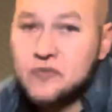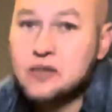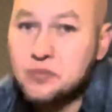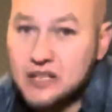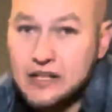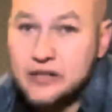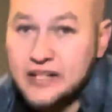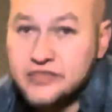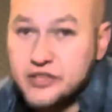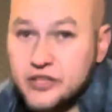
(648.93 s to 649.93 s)
Below
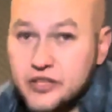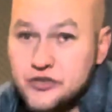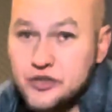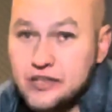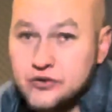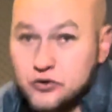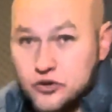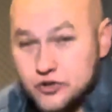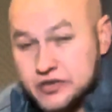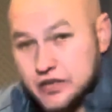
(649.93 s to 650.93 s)
80 Hertz, you need to
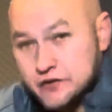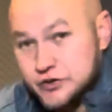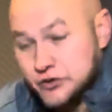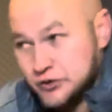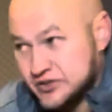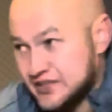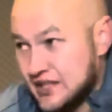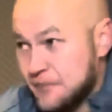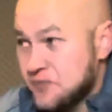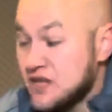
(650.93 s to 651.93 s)
cross over to your sub,